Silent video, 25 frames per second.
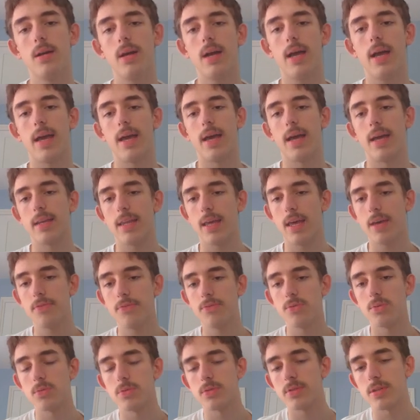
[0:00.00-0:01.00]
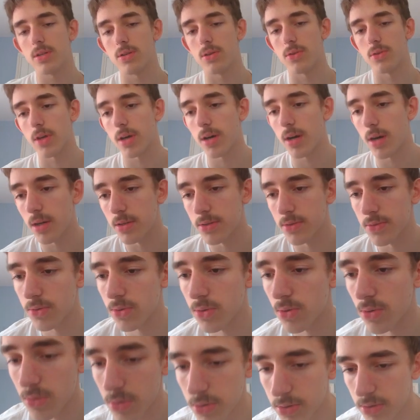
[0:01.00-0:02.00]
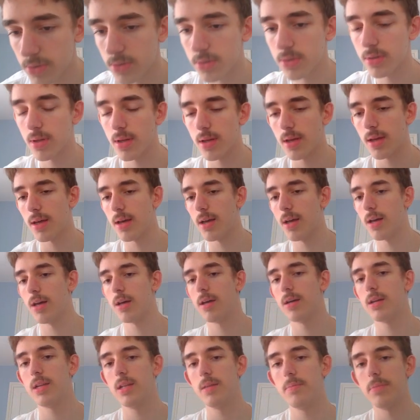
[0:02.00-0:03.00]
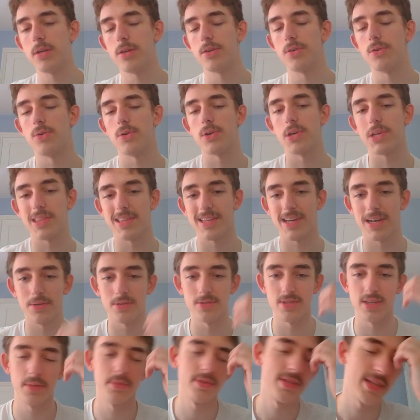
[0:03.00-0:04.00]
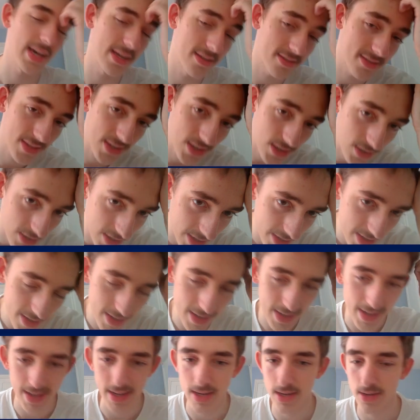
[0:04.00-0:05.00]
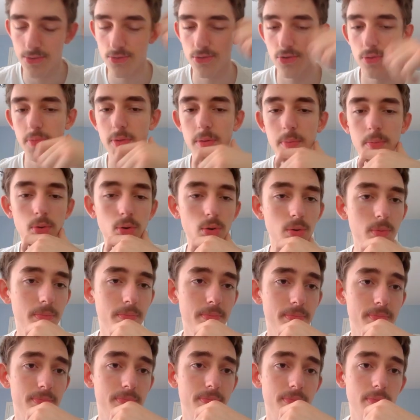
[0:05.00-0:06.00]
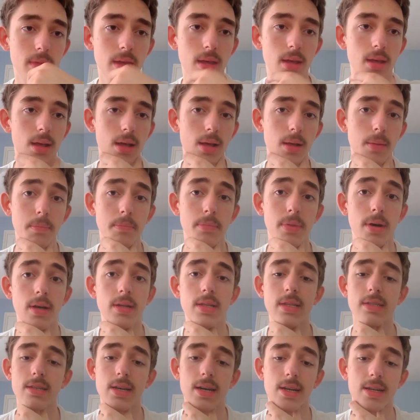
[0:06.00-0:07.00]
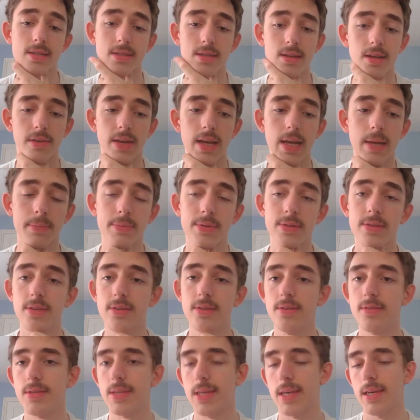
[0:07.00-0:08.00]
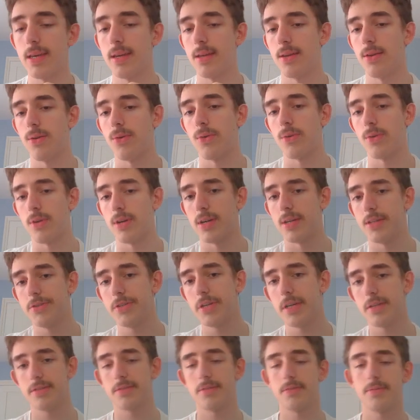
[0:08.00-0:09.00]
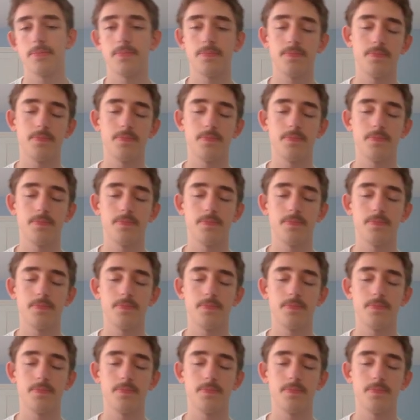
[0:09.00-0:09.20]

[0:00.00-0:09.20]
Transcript: And f4 is still on the cards, of course. A little bit annoying that I wasn't able to execute it and drop the pawn, but this kind of stuff happens in online chess.